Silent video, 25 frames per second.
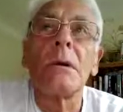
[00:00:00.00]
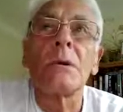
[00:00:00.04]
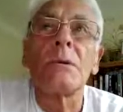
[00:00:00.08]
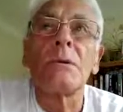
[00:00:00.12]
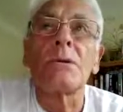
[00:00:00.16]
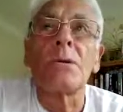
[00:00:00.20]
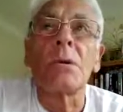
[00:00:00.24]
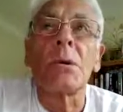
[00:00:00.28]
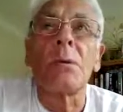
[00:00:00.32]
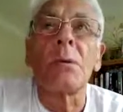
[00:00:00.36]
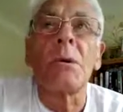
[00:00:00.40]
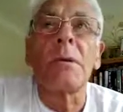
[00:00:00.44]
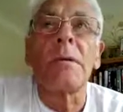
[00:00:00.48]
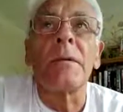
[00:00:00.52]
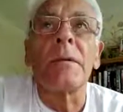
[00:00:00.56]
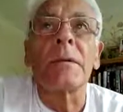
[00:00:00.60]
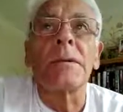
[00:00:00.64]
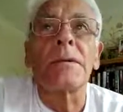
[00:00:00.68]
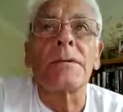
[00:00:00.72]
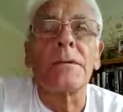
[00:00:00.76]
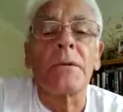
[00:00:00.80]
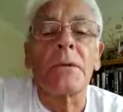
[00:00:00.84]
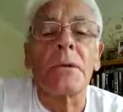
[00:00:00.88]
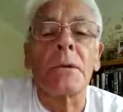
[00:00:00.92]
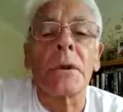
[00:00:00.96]
and some of
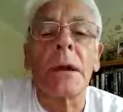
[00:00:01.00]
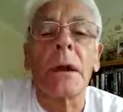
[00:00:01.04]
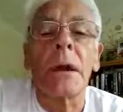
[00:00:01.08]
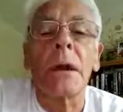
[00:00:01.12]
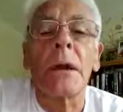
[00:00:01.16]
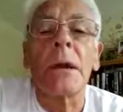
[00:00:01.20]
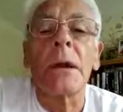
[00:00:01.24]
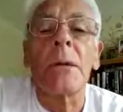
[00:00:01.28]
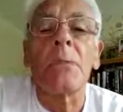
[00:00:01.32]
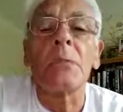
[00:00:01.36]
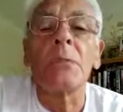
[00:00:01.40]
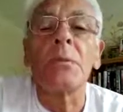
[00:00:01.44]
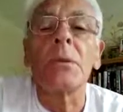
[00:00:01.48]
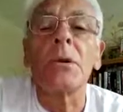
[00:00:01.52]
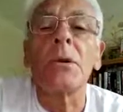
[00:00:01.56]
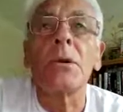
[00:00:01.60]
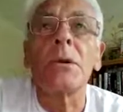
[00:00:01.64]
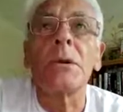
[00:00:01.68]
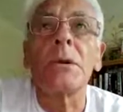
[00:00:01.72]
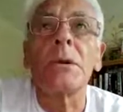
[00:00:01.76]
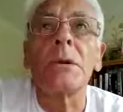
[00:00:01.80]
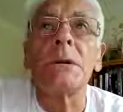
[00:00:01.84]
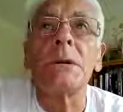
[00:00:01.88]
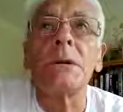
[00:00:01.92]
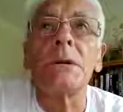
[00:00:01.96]
its frontline
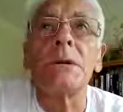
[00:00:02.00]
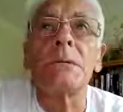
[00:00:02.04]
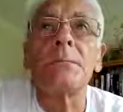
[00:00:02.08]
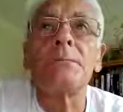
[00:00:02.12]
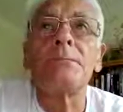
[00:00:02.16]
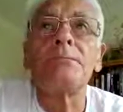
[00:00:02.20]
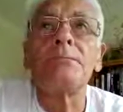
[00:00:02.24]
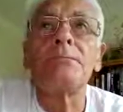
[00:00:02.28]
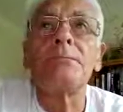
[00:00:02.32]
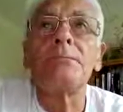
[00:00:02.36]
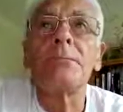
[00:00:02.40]
employees.